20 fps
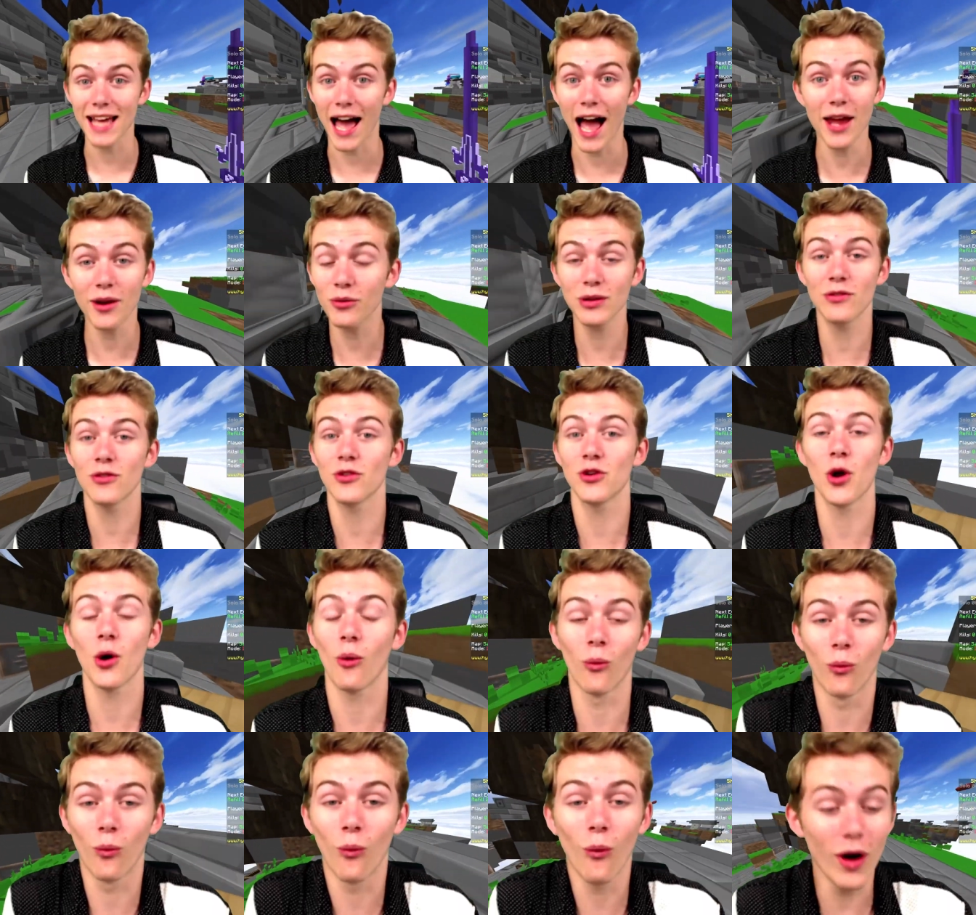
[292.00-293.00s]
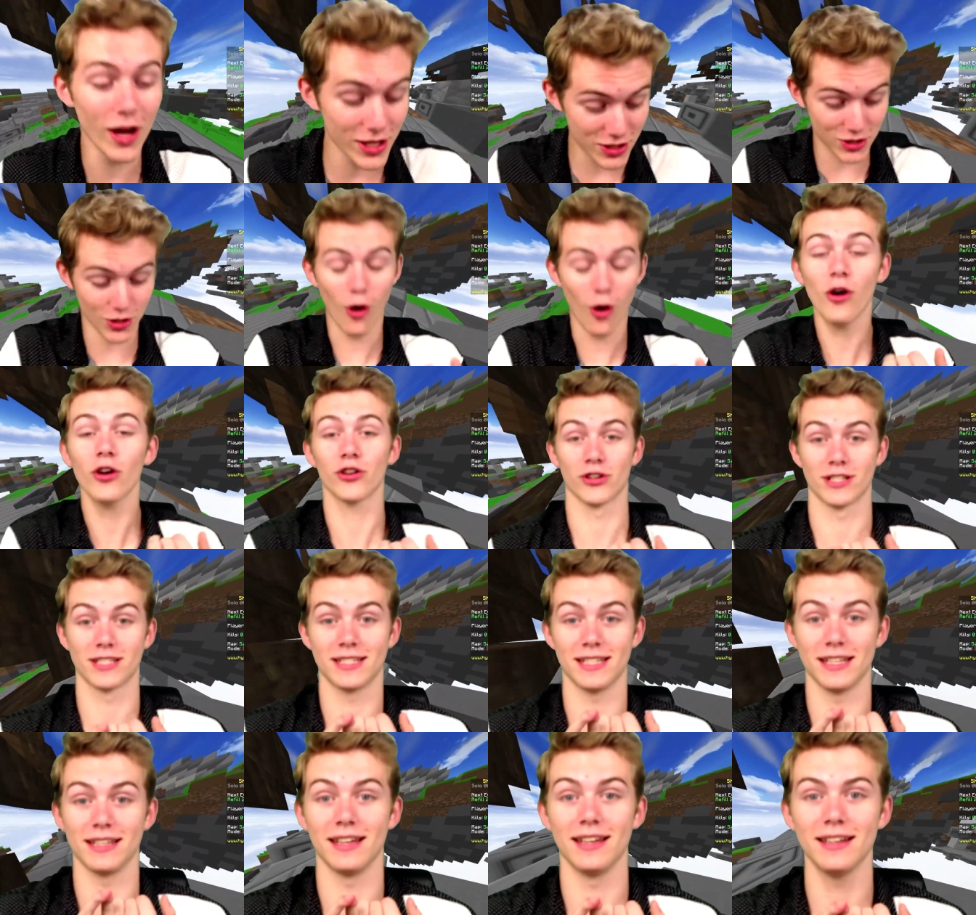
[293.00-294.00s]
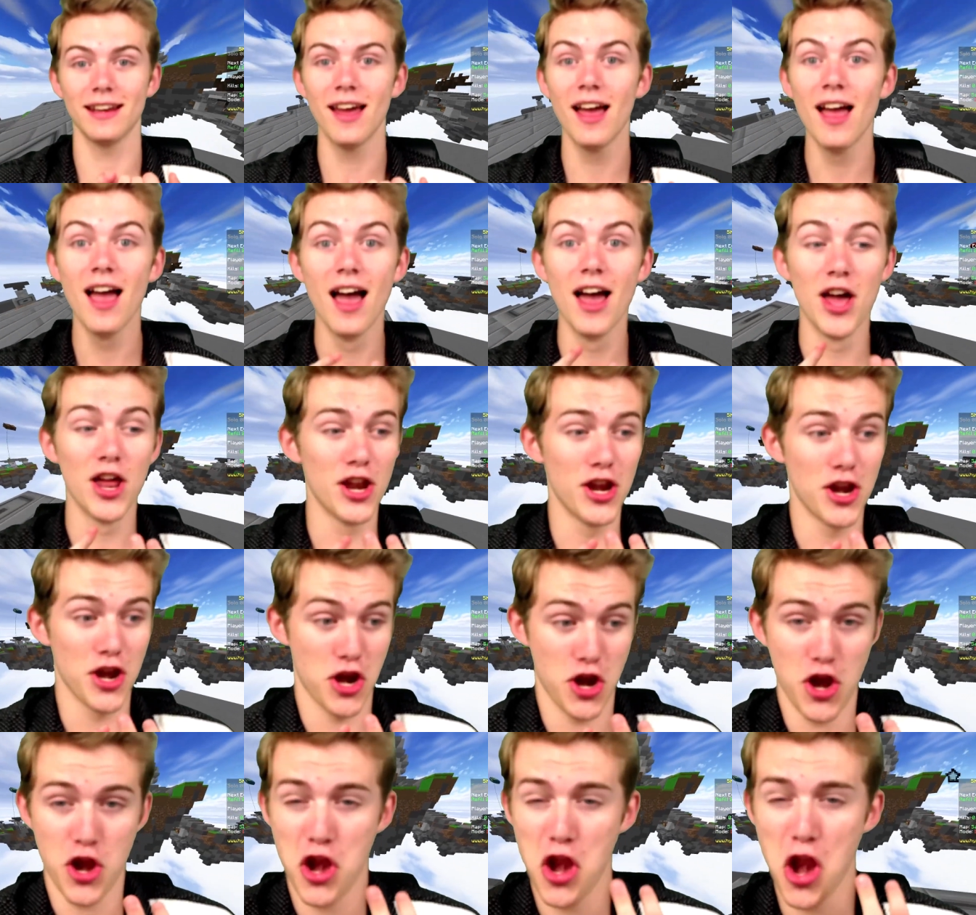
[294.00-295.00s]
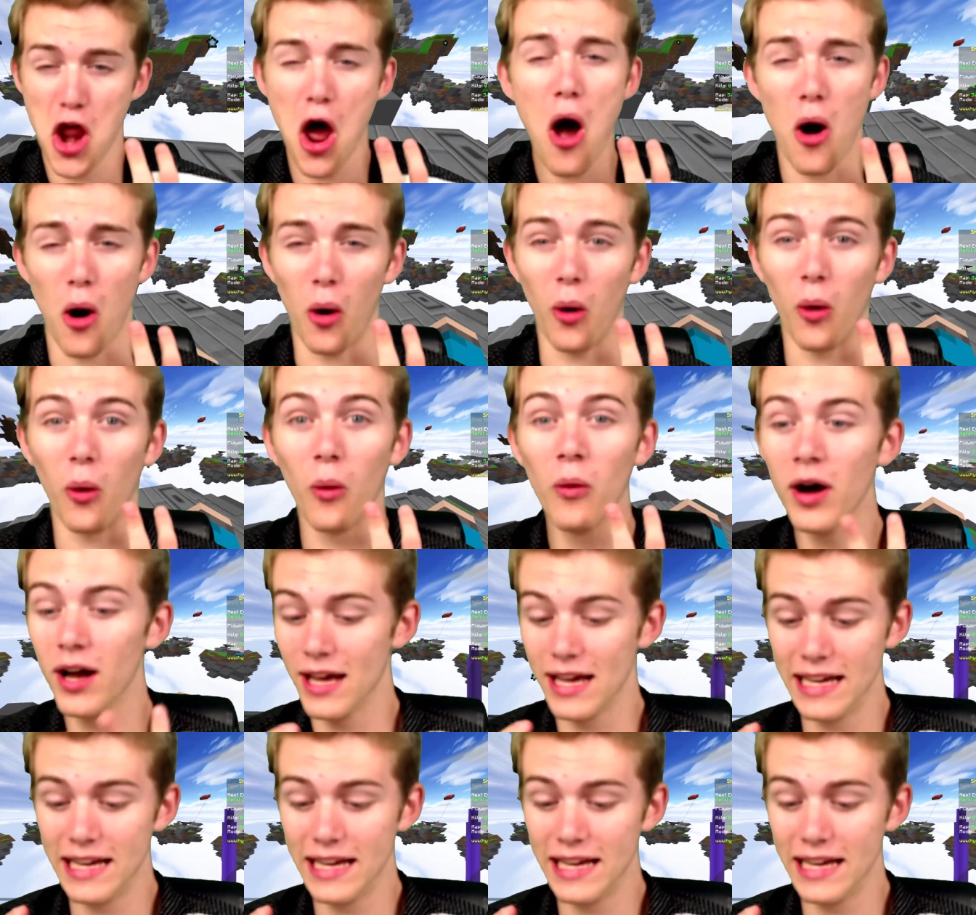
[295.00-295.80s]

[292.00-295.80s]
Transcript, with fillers: I don't even know what song you're singing. No,